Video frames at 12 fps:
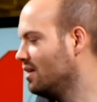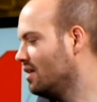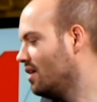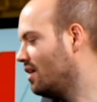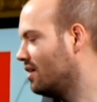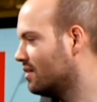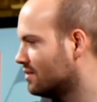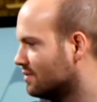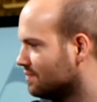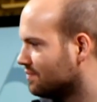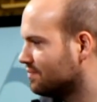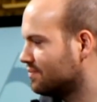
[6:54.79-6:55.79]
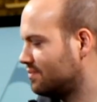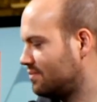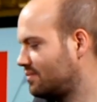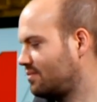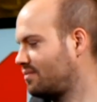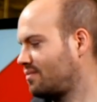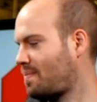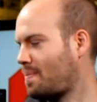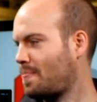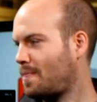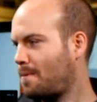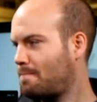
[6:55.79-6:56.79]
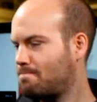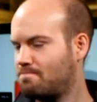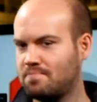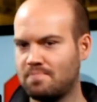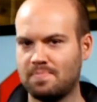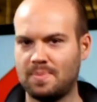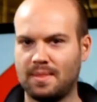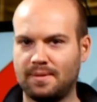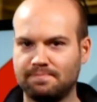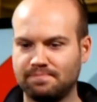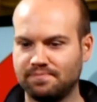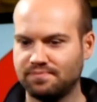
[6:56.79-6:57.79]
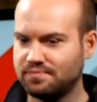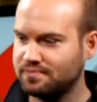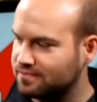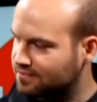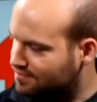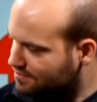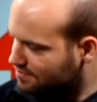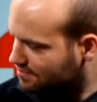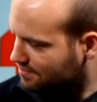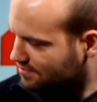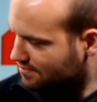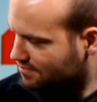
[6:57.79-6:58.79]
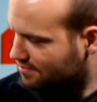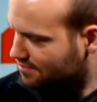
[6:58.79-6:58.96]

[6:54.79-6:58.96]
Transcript: No words are spoken by the person on screen.